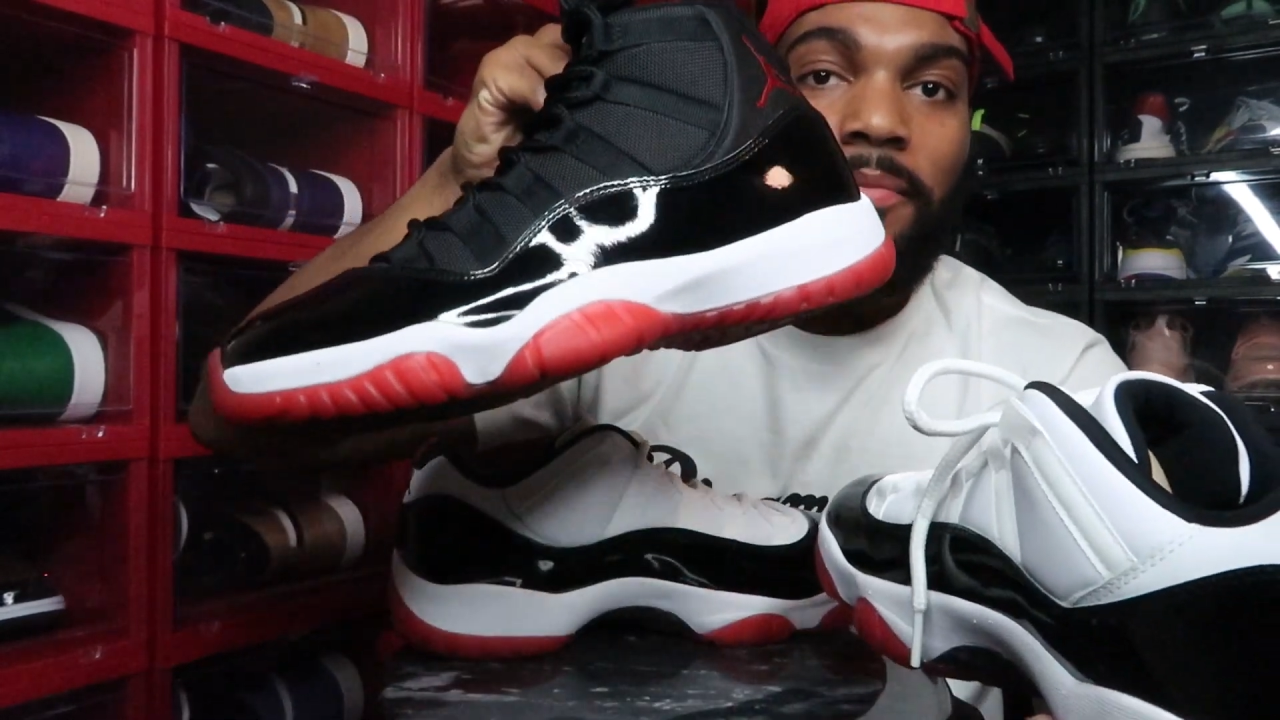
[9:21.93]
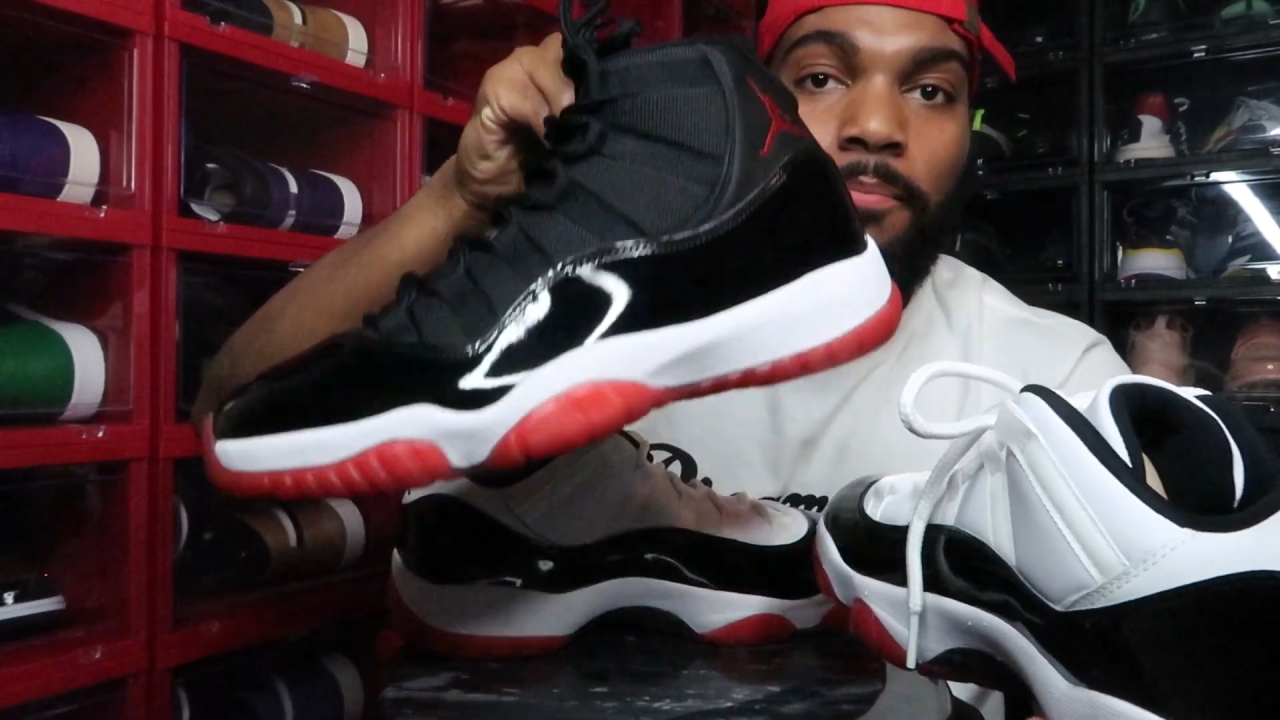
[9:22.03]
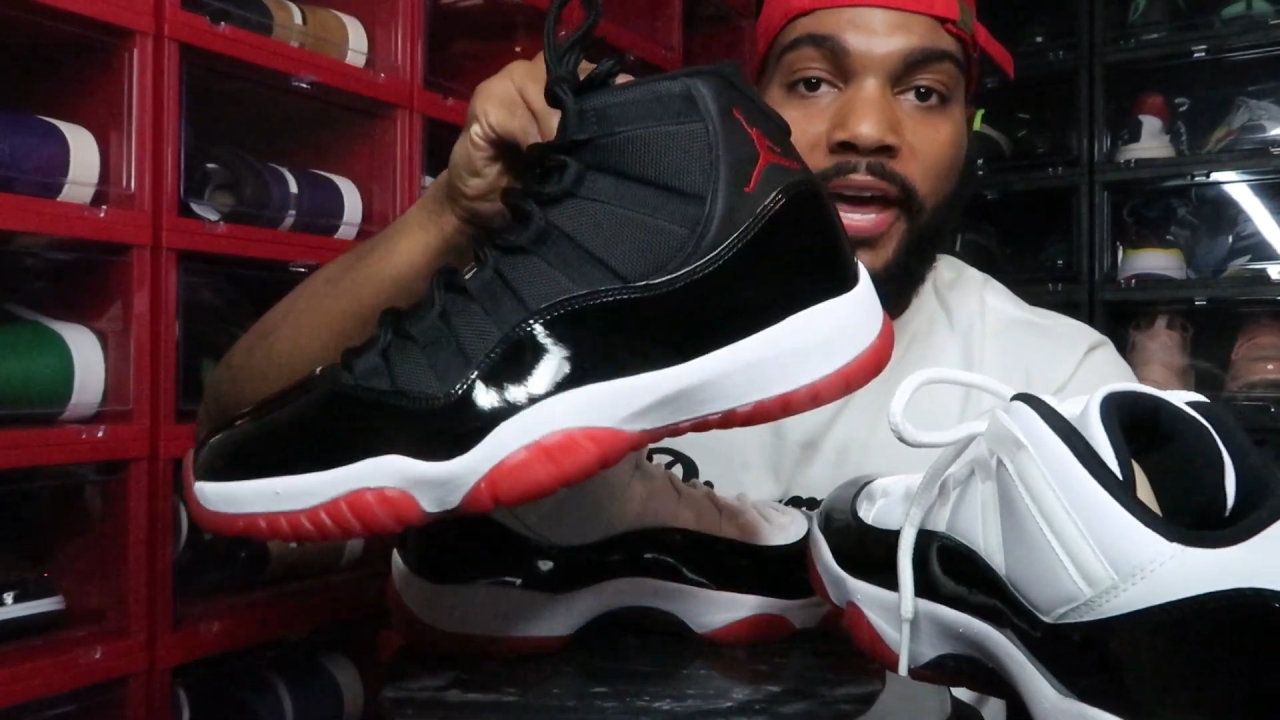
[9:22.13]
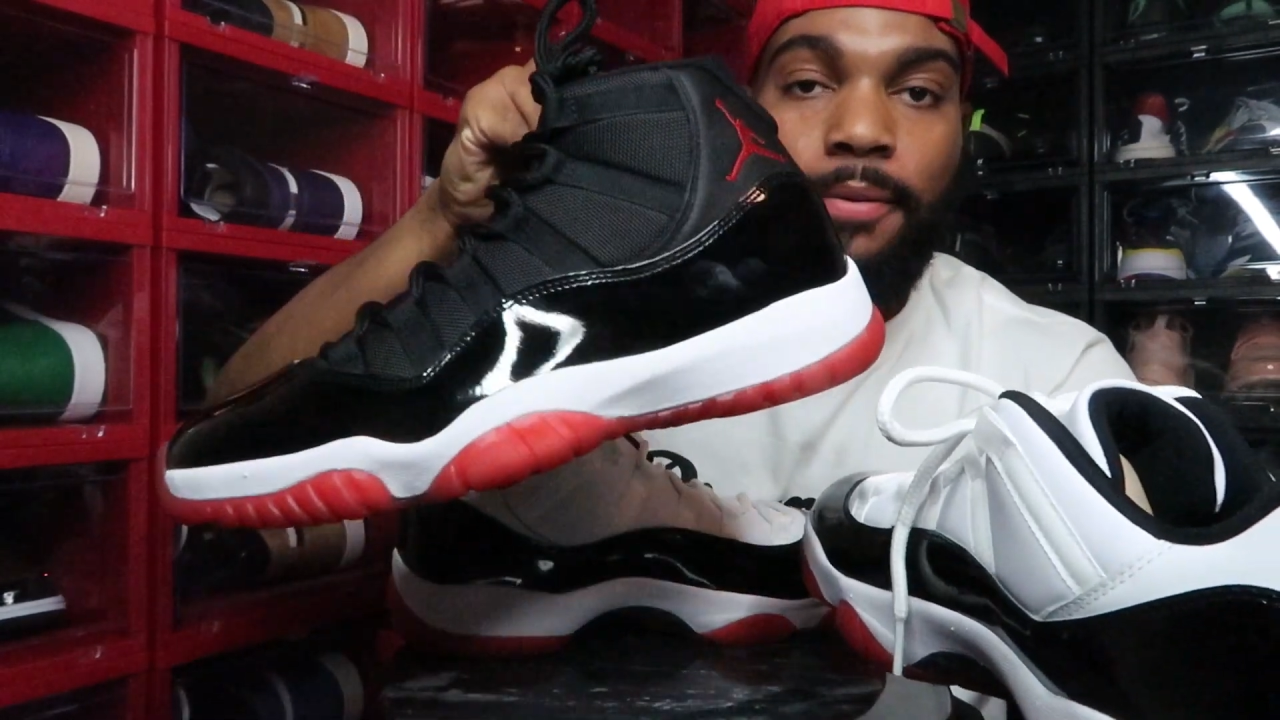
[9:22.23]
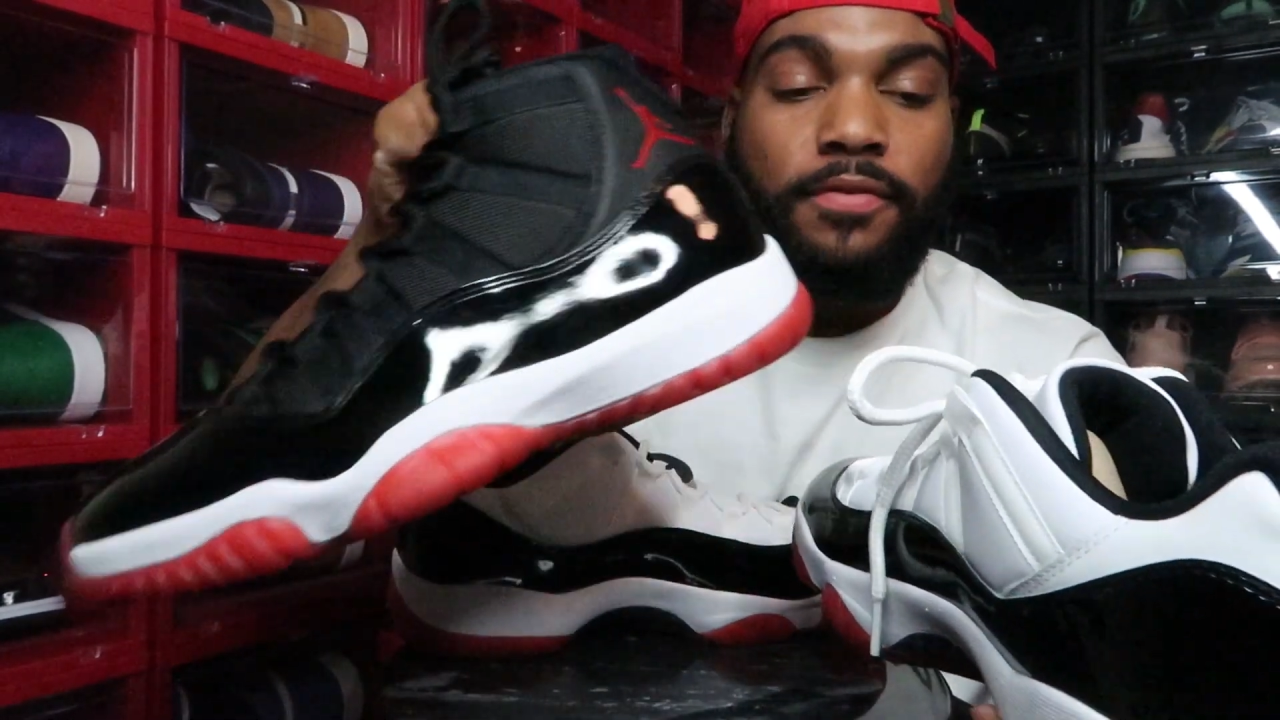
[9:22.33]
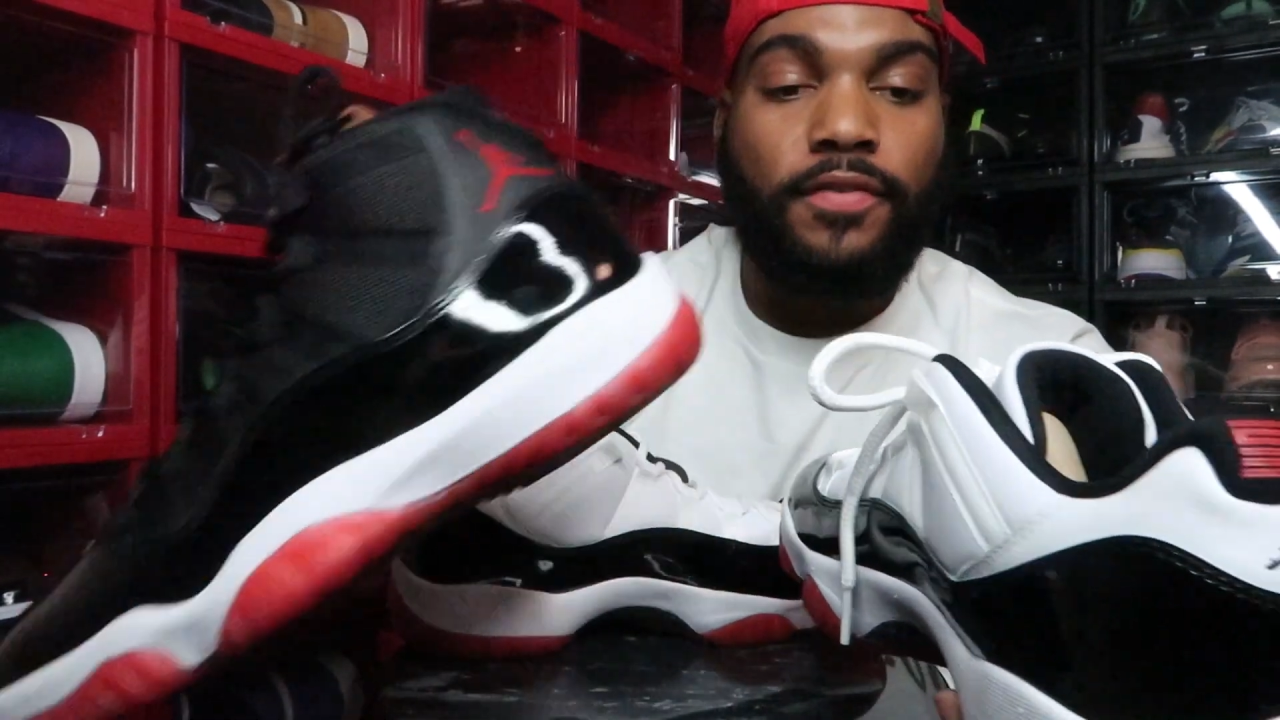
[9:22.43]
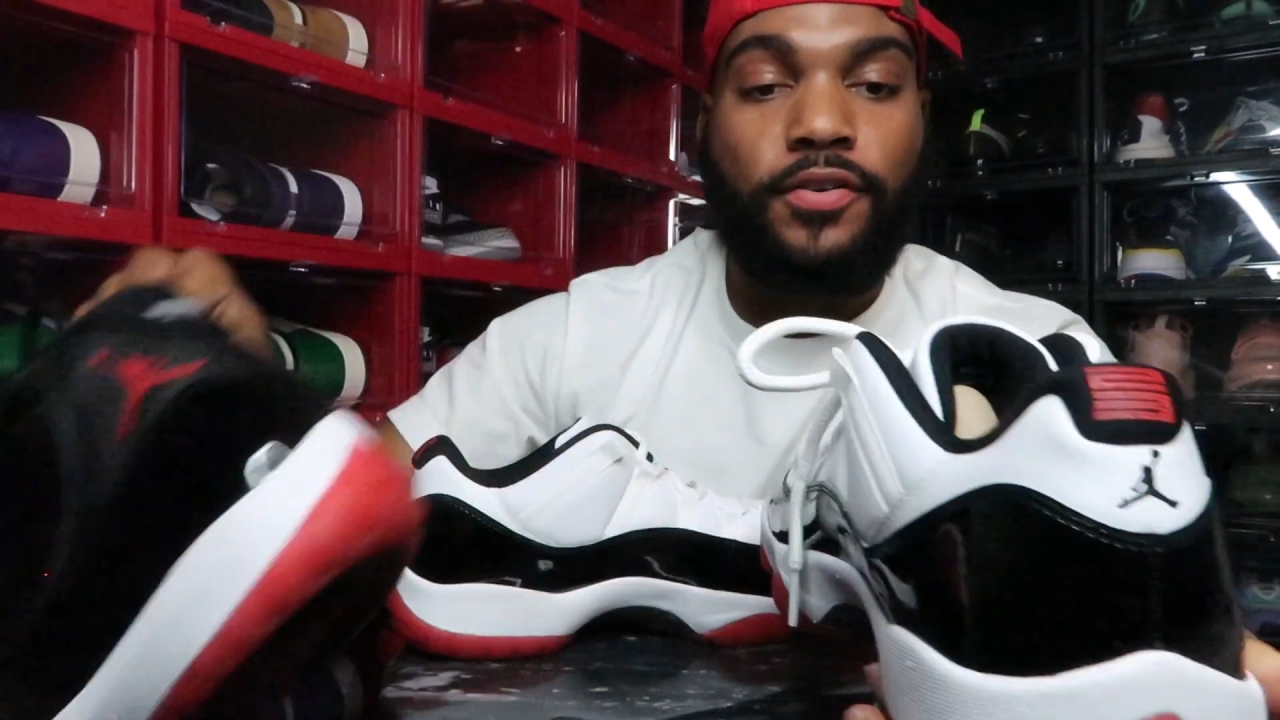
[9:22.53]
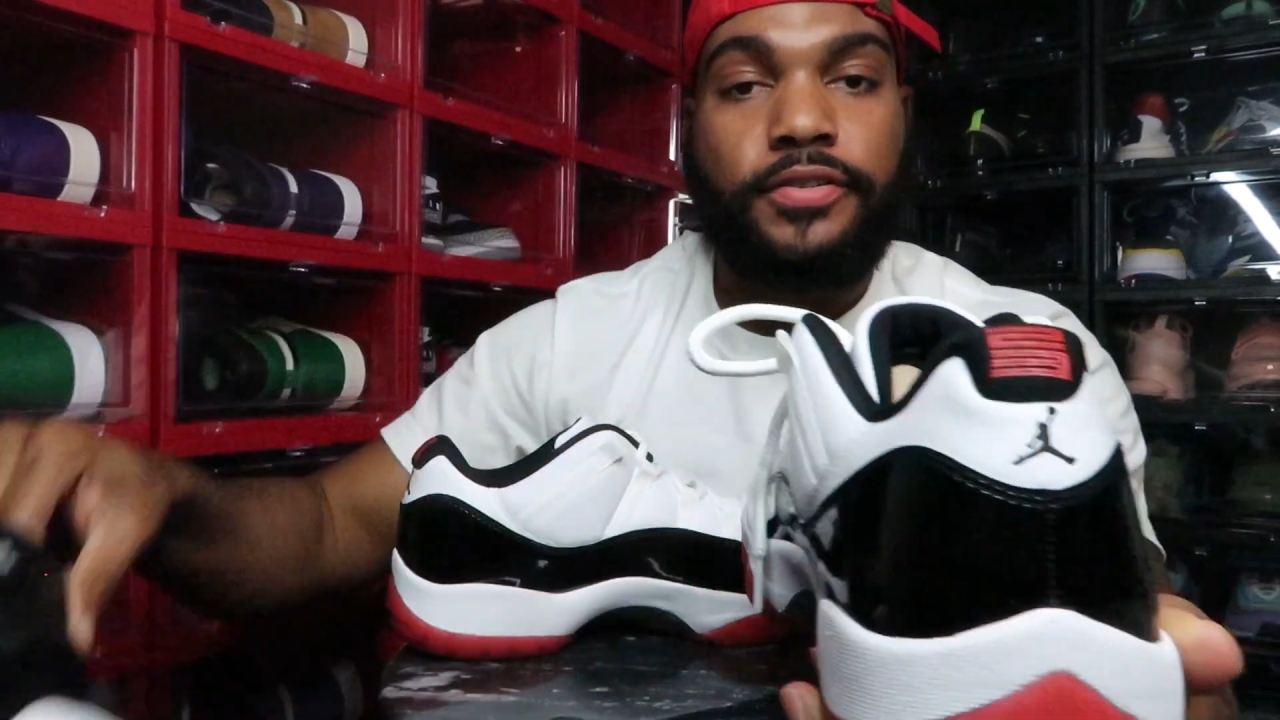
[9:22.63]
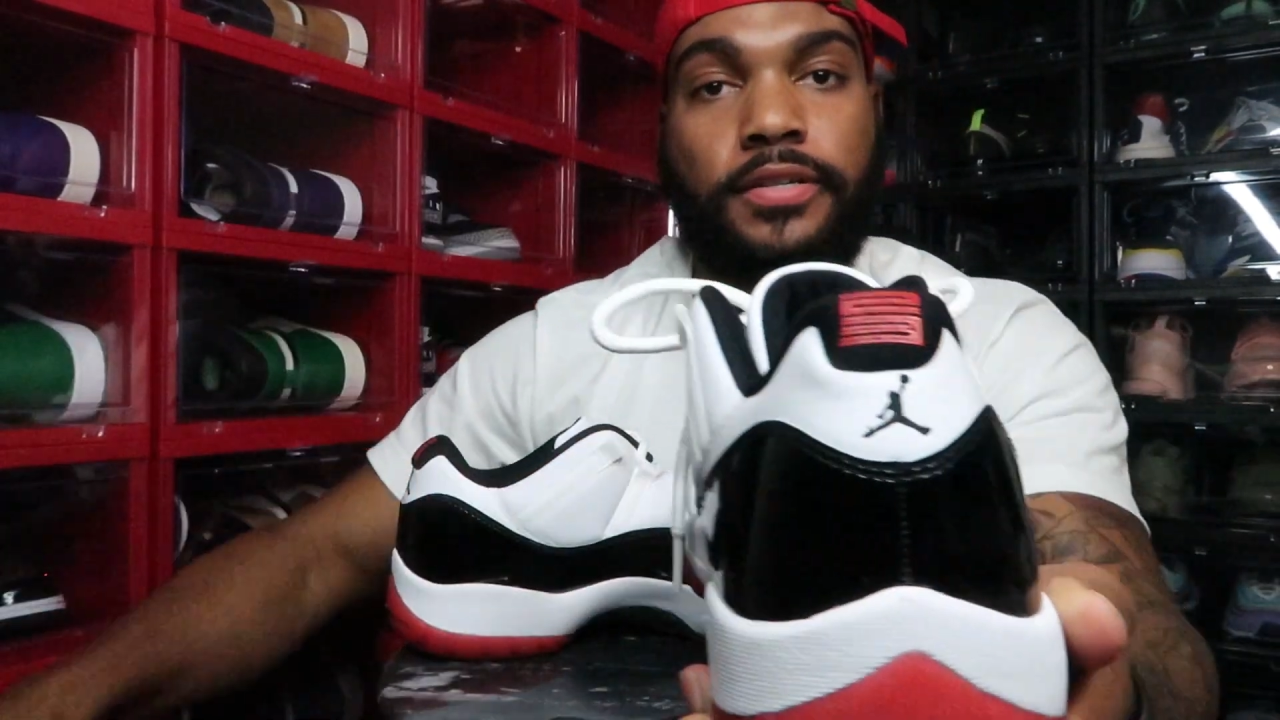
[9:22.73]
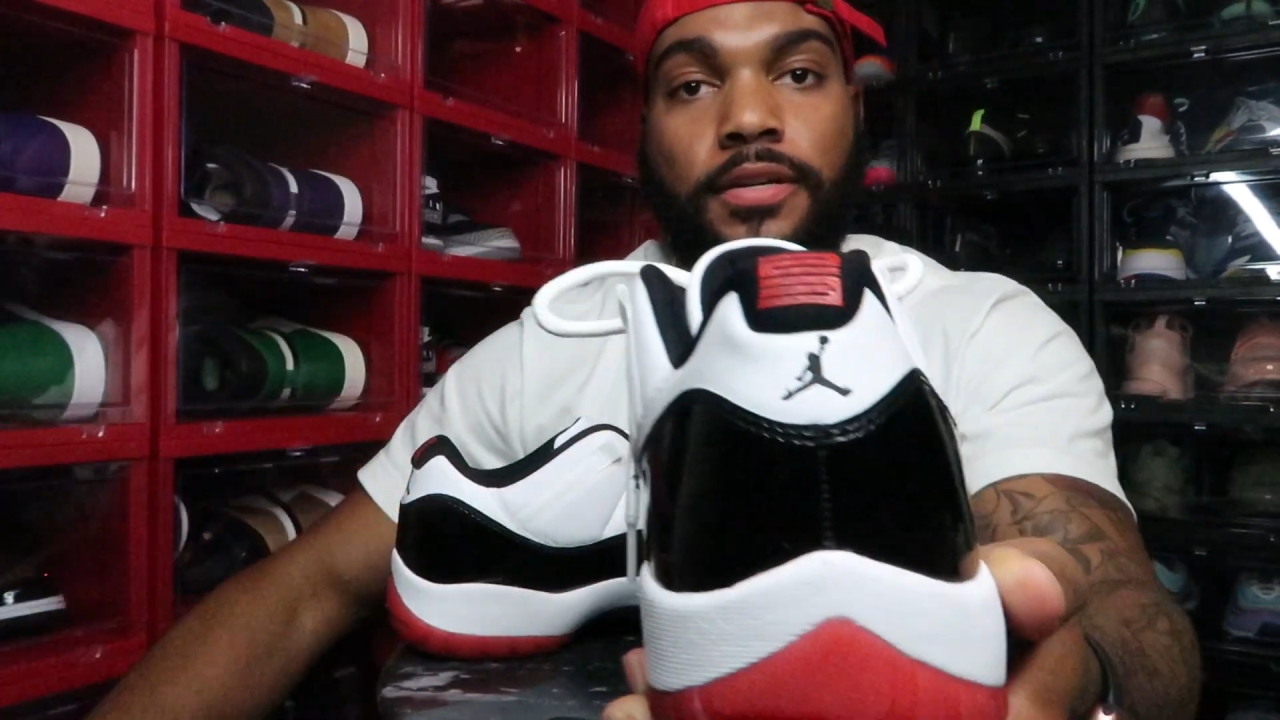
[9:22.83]
baby
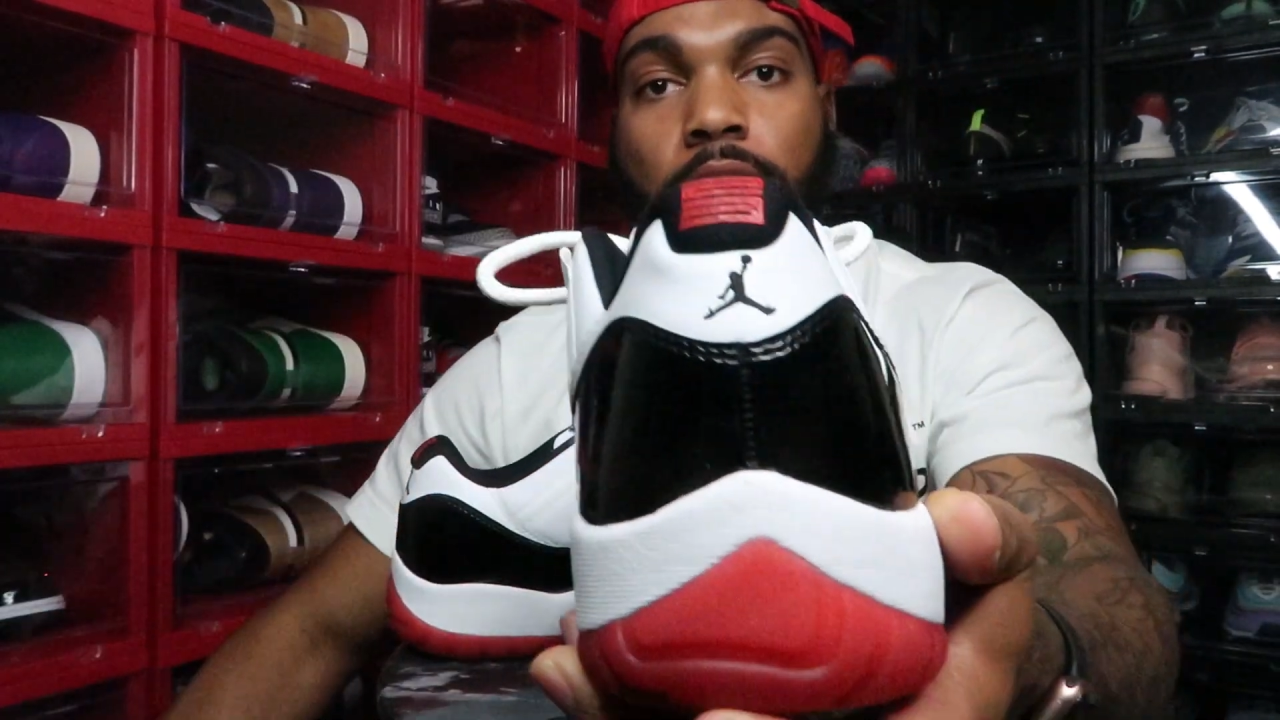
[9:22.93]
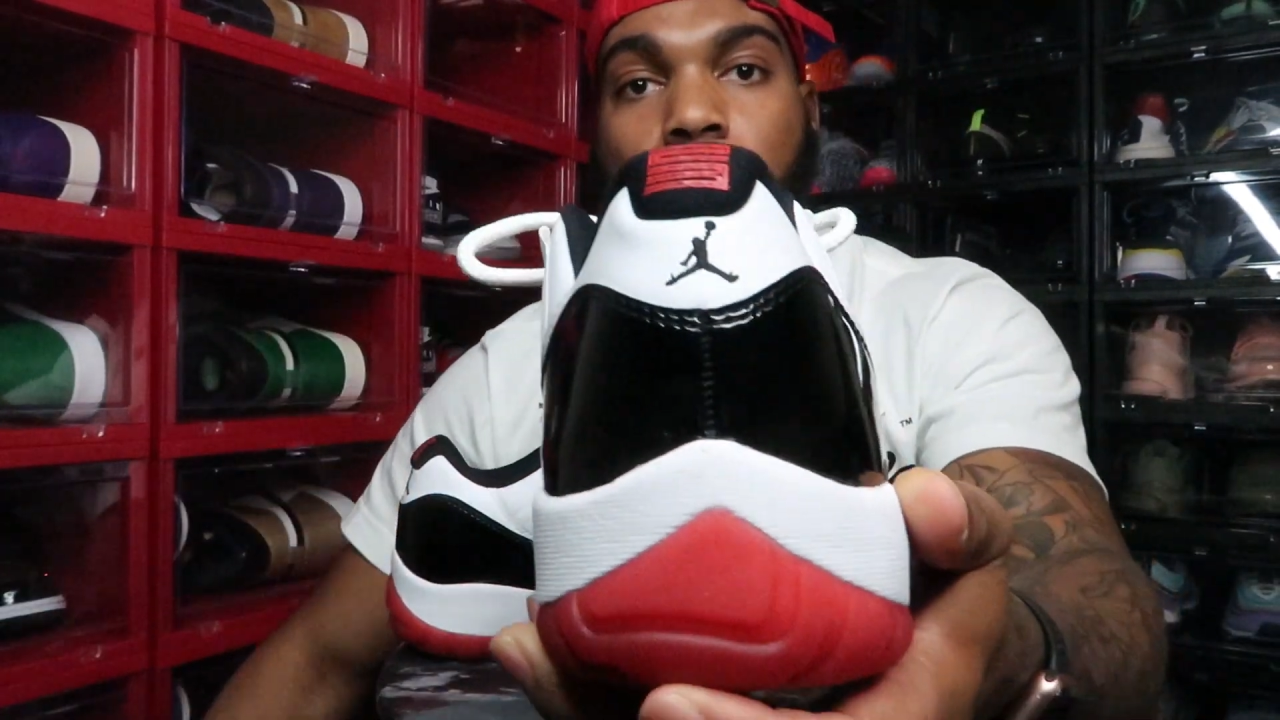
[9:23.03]
version.